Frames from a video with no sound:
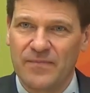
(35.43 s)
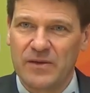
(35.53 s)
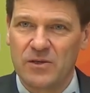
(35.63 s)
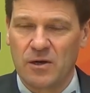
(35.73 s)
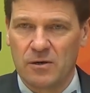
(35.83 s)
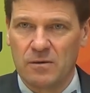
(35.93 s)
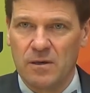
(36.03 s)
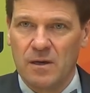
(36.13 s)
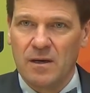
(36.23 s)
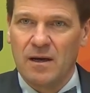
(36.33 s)
So
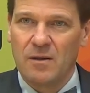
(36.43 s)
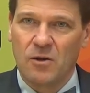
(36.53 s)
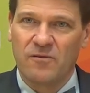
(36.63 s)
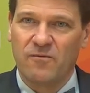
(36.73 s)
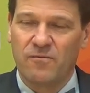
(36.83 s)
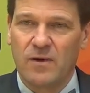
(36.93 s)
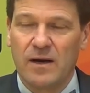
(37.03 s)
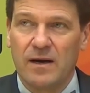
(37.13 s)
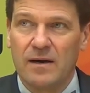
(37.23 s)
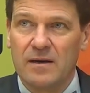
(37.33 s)
a lot of
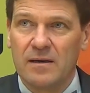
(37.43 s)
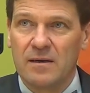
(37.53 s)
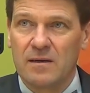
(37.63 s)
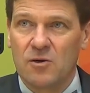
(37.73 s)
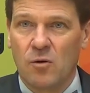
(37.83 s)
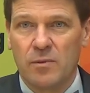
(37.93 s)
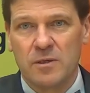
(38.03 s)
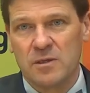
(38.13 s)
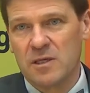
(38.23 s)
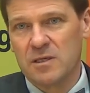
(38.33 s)
competencies